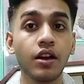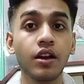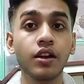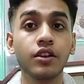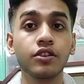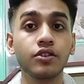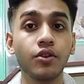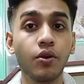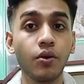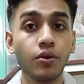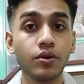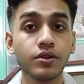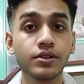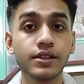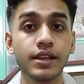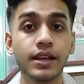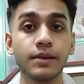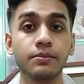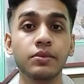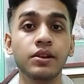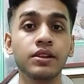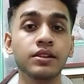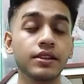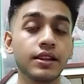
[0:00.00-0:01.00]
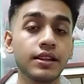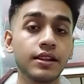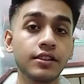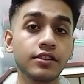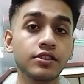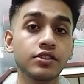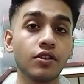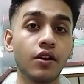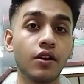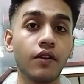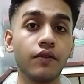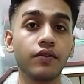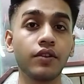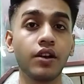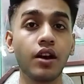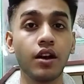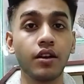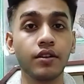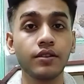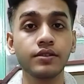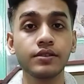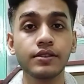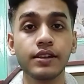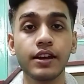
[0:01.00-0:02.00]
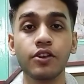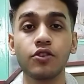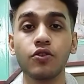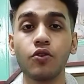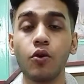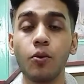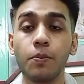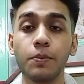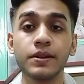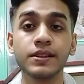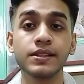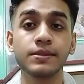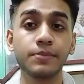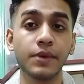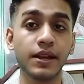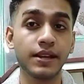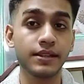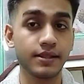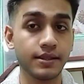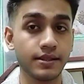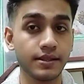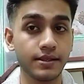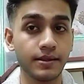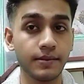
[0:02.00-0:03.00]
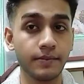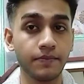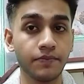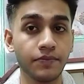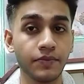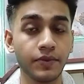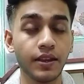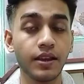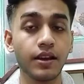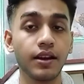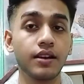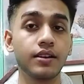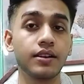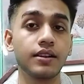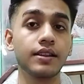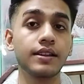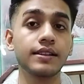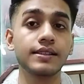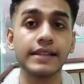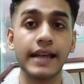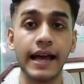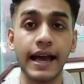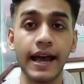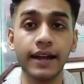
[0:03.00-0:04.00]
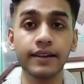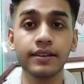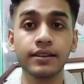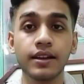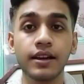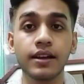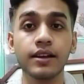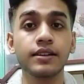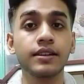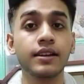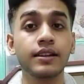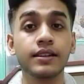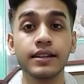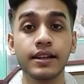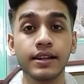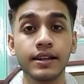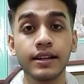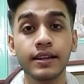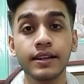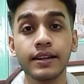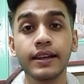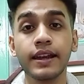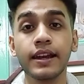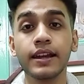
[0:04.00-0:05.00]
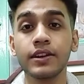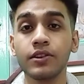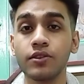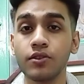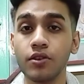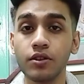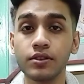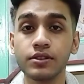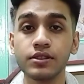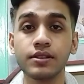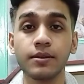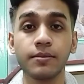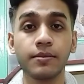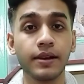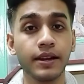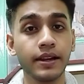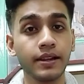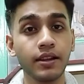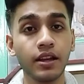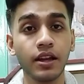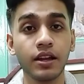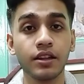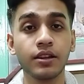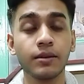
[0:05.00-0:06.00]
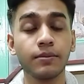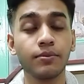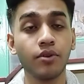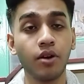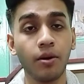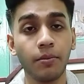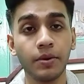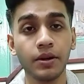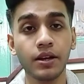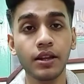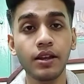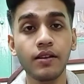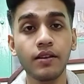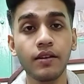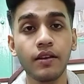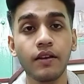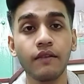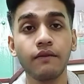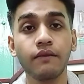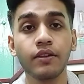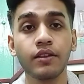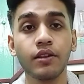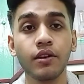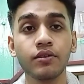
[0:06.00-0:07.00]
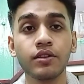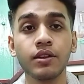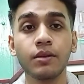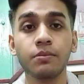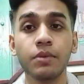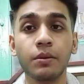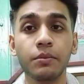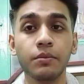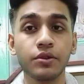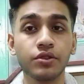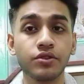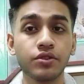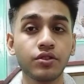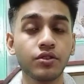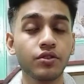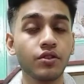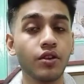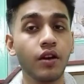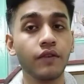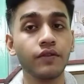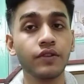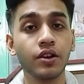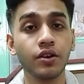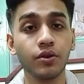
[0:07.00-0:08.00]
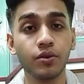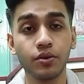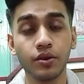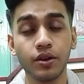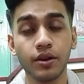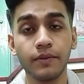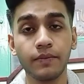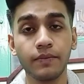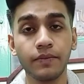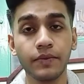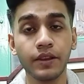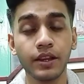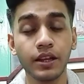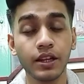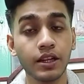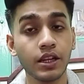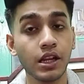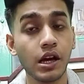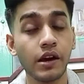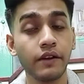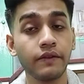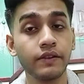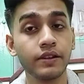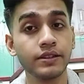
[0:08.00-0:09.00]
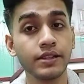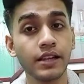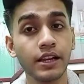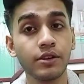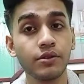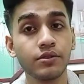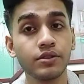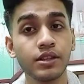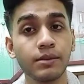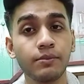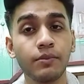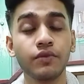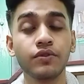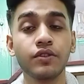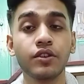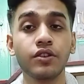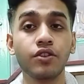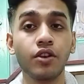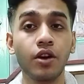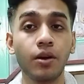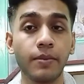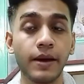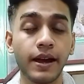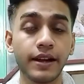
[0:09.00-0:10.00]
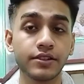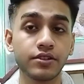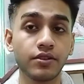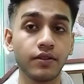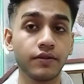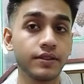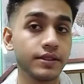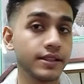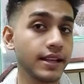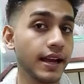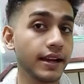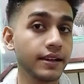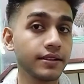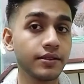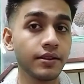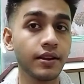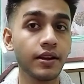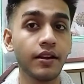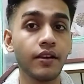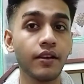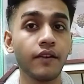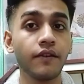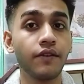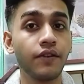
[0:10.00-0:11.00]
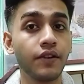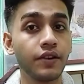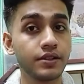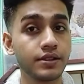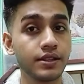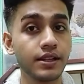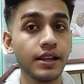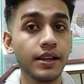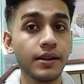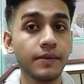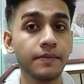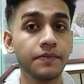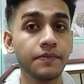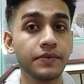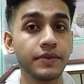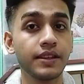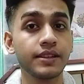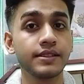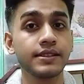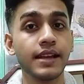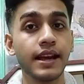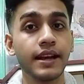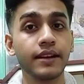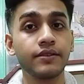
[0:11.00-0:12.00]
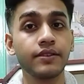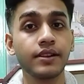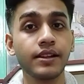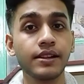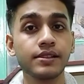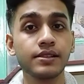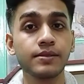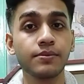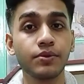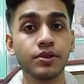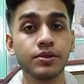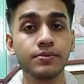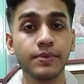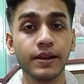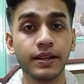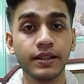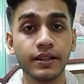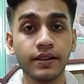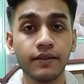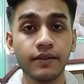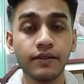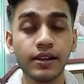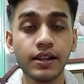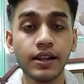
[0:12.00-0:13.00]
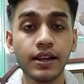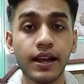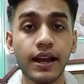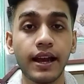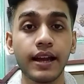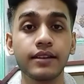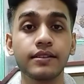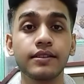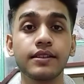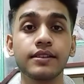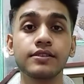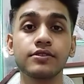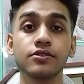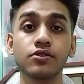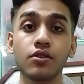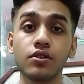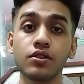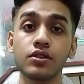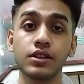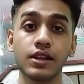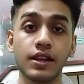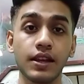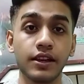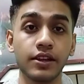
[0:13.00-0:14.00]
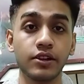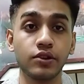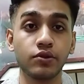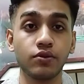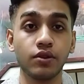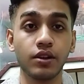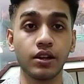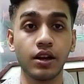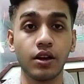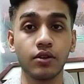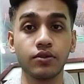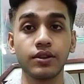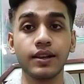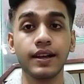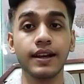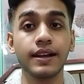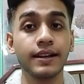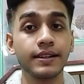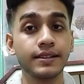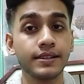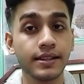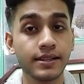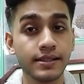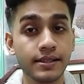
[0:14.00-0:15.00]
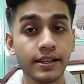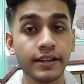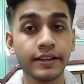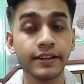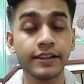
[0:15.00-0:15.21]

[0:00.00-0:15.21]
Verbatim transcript: doors, and maintenance of gardens and open spaces. Under this Act, the tenant cannot sublet the property without the permission of the owner. Now I will tell you some of the drawbacks of this Act. Firstly, this act deals prospectively and does not take into account the existing